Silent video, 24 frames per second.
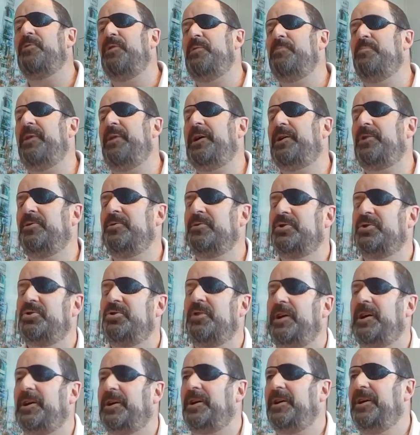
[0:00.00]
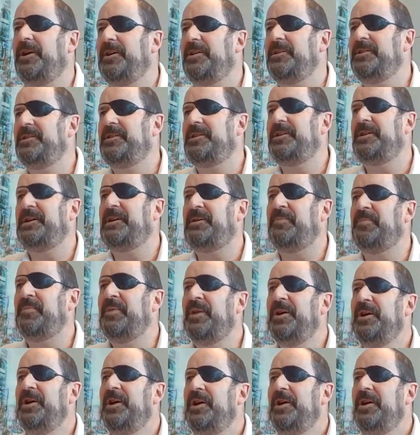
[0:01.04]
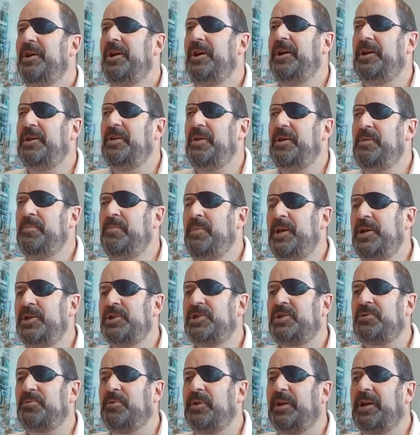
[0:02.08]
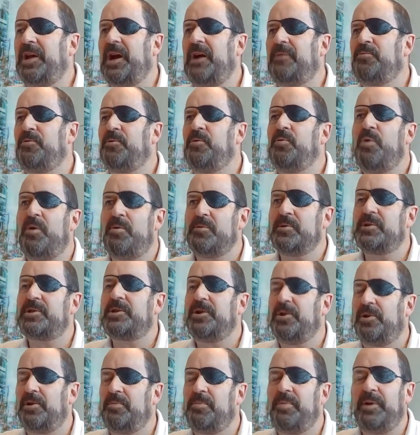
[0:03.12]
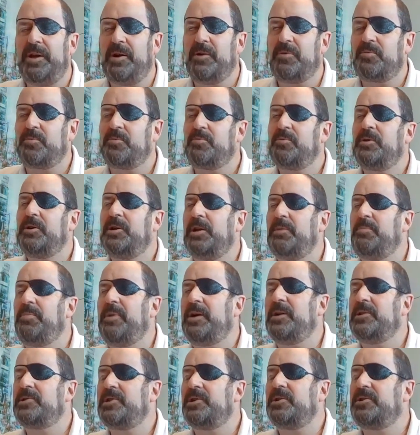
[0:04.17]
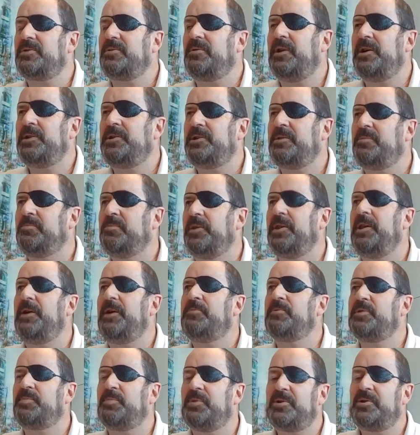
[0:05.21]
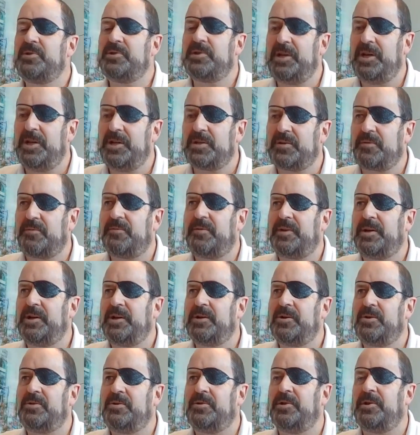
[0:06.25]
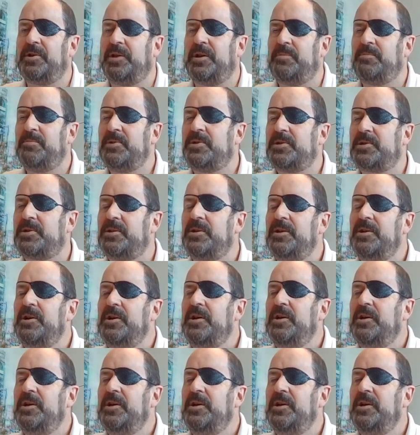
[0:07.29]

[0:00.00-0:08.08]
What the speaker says: it right back on track. And he managed to recover what was going to be a really bad situation. But that was because he had his finger on the numbers.